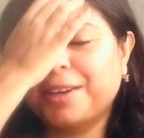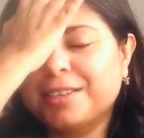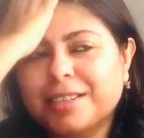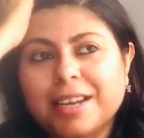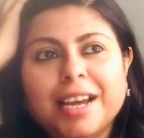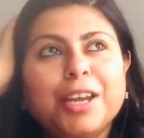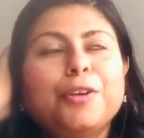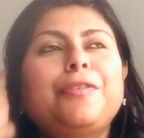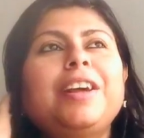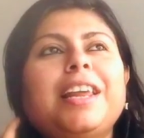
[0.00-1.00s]
because
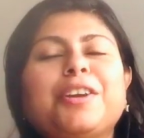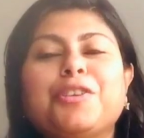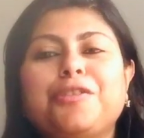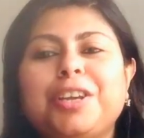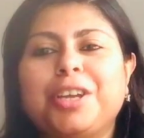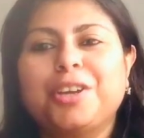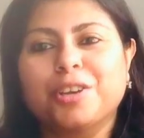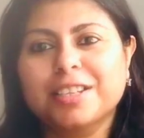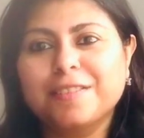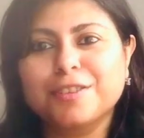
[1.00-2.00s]
you feel like you're treating
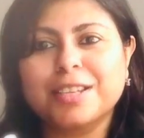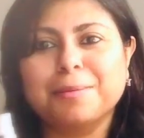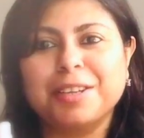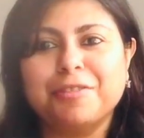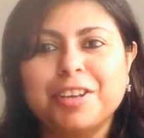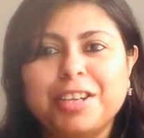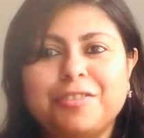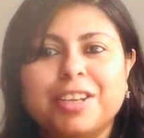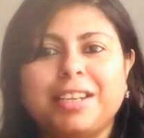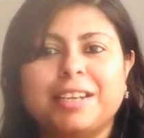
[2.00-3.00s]
yourself to something really,
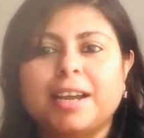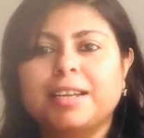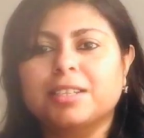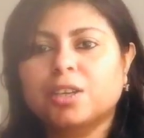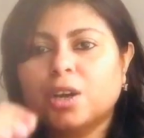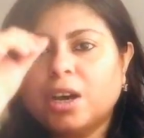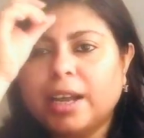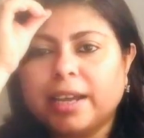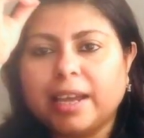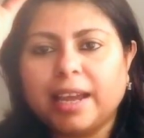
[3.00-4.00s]
really nice. God,
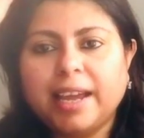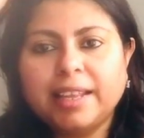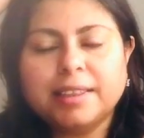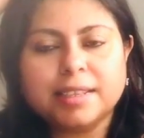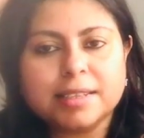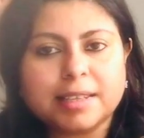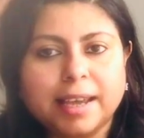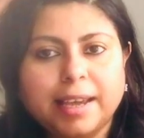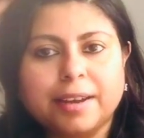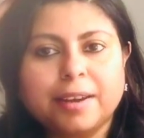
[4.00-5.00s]
I hate this
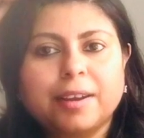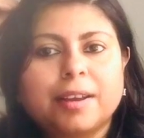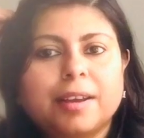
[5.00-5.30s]
hair.